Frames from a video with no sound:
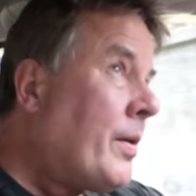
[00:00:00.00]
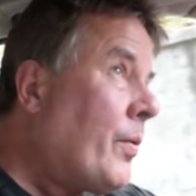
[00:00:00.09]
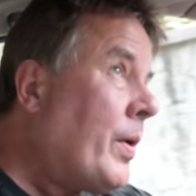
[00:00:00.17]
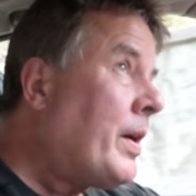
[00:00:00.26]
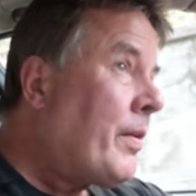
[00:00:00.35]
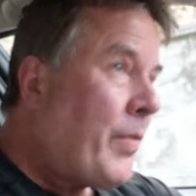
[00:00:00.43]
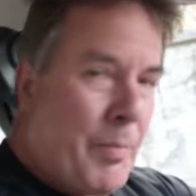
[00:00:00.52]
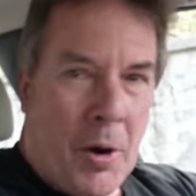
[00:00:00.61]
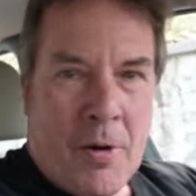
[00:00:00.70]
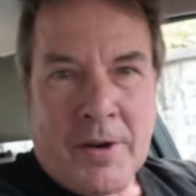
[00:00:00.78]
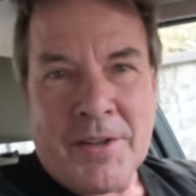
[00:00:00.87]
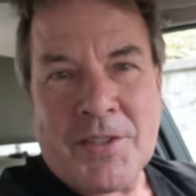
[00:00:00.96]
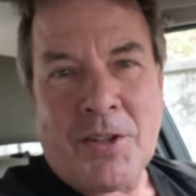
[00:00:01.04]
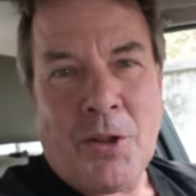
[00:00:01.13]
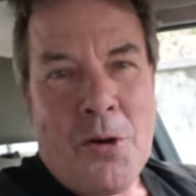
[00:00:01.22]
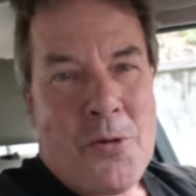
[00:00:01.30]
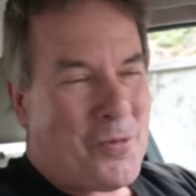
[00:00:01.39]
Well, the park is
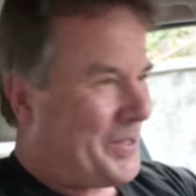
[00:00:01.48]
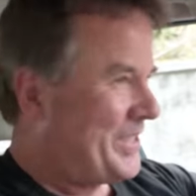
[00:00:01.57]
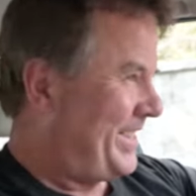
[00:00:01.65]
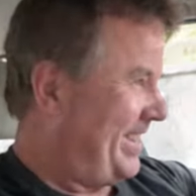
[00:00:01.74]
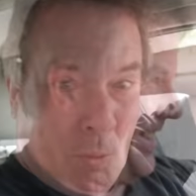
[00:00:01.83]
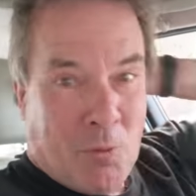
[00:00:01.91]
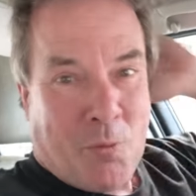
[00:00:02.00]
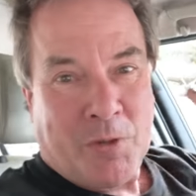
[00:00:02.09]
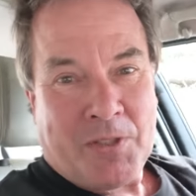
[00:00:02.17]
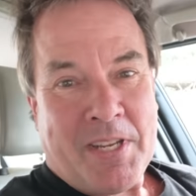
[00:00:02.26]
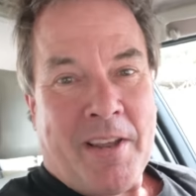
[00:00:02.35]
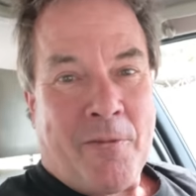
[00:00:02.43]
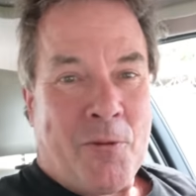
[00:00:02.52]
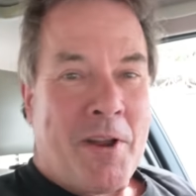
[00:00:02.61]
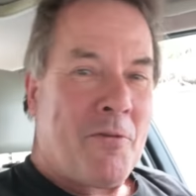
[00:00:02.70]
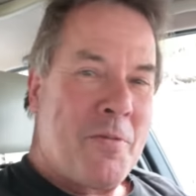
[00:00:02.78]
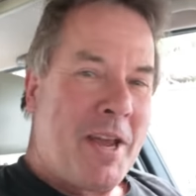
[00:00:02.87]
closed. We'll see if
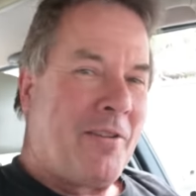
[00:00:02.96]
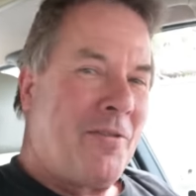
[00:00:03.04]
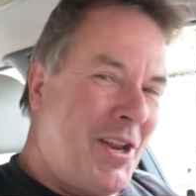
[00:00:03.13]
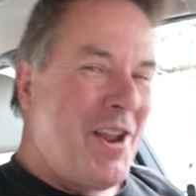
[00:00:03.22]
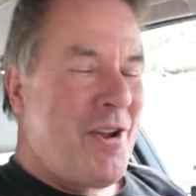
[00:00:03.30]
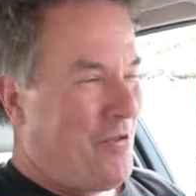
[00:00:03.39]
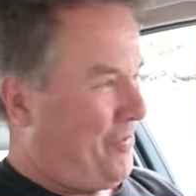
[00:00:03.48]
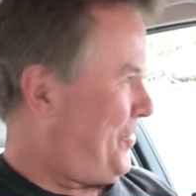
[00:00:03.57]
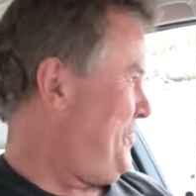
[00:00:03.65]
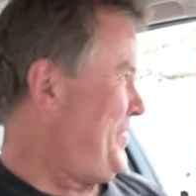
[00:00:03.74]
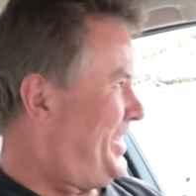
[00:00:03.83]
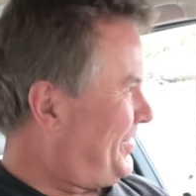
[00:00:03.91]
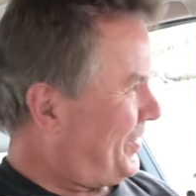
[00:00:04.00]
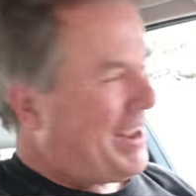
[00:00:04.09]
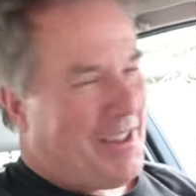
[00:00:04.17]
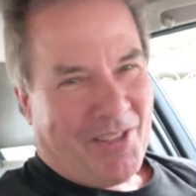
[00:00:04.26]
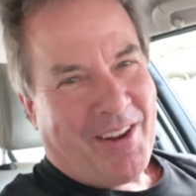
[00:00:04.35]
we ever make a video from this,
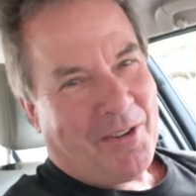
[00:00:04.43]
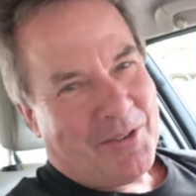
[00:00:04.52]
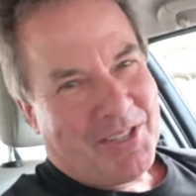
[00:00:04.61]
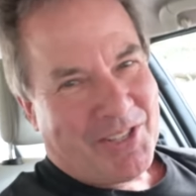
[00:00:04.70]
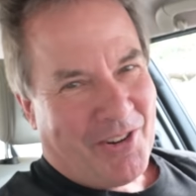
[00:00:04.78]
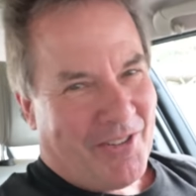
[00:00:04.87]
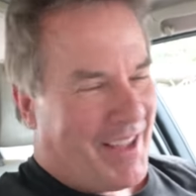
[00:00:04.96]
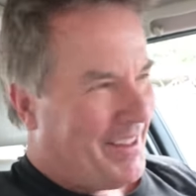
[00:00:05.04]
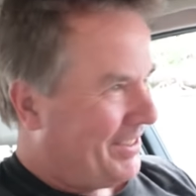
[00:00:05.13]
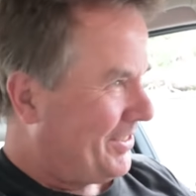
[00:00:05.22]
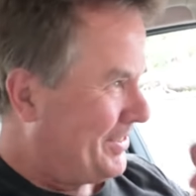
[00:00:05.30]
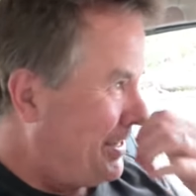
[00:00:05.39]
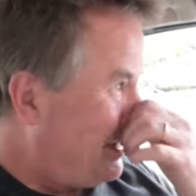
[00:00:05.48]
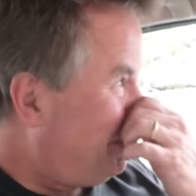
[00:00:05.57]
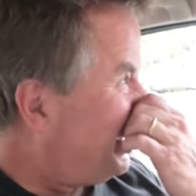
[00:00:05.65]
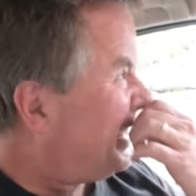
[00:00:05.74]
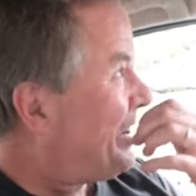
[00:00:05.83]
but I thought I would share that little
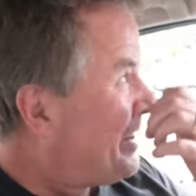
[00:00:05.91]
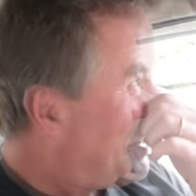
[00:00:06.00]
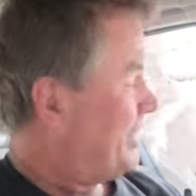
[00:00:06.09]
tidbit.